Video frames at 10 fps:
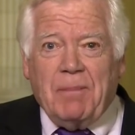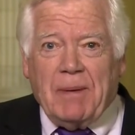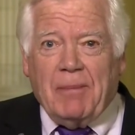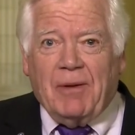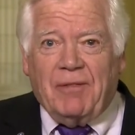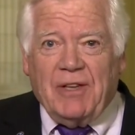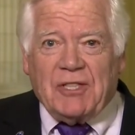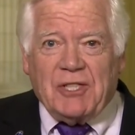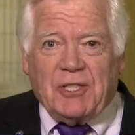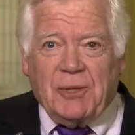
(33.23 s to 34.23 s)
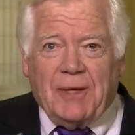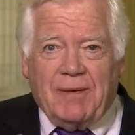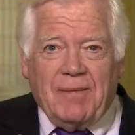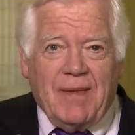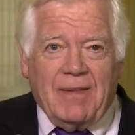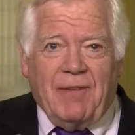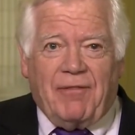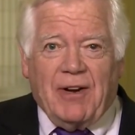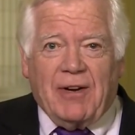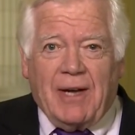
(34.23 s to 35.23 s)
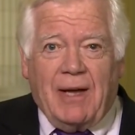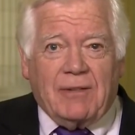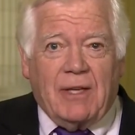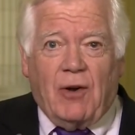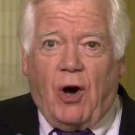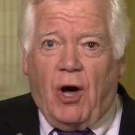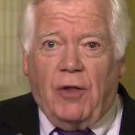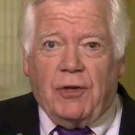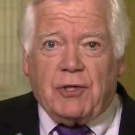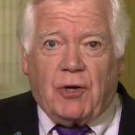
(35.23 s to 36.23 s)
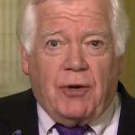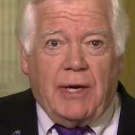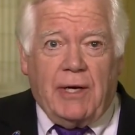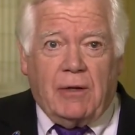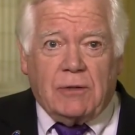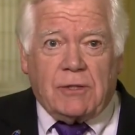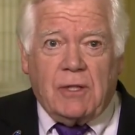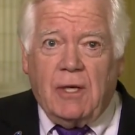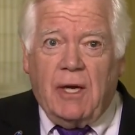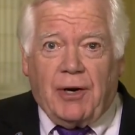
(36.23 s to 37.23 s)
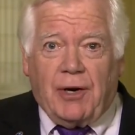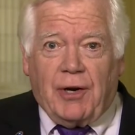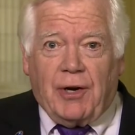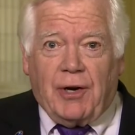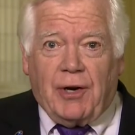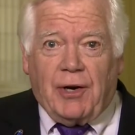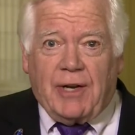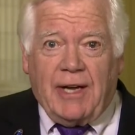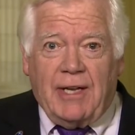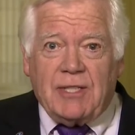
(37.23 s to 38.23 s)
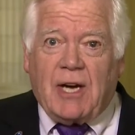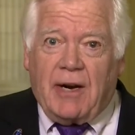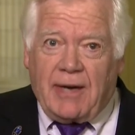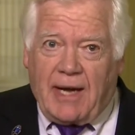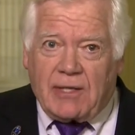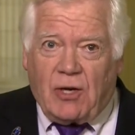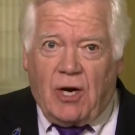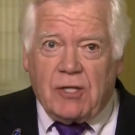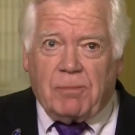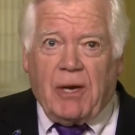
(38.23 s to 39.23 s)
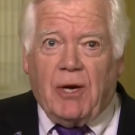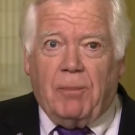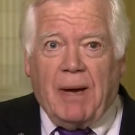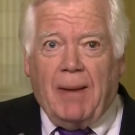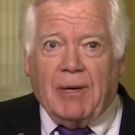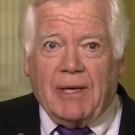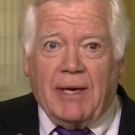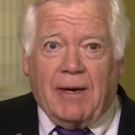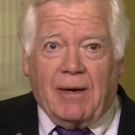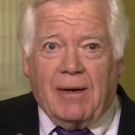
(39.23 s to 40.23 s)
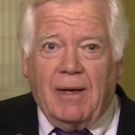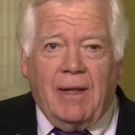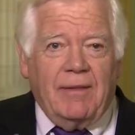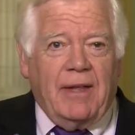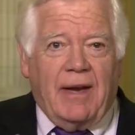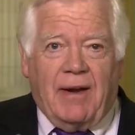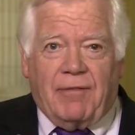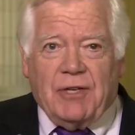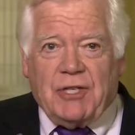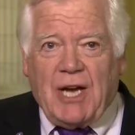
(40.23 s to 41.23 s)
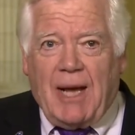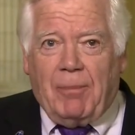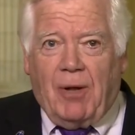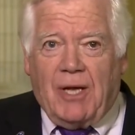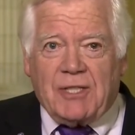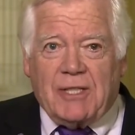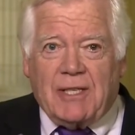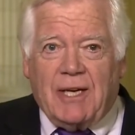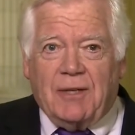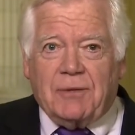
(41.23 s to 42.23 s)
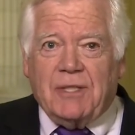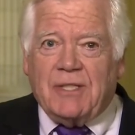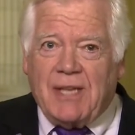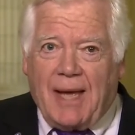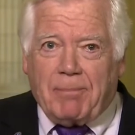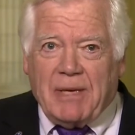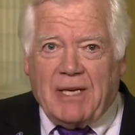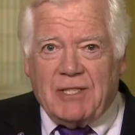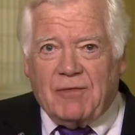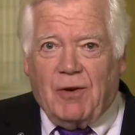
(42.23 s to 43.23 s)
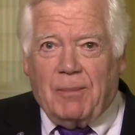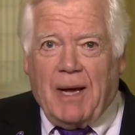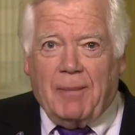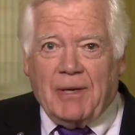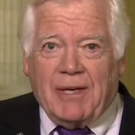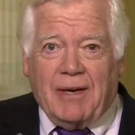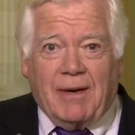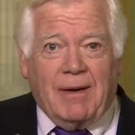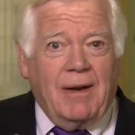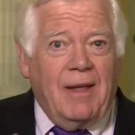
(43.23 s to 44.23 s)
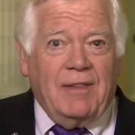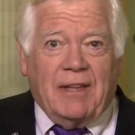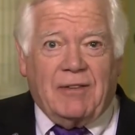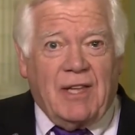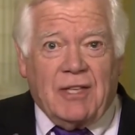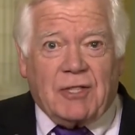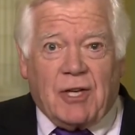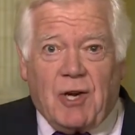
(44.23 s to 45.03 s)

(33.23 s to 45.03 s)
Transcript: The people have listened to it. They figured out that all the tornadoes and all the hurricanes are not caused by Obamacare, that every job loss in the country is not because of Obamacare, that things are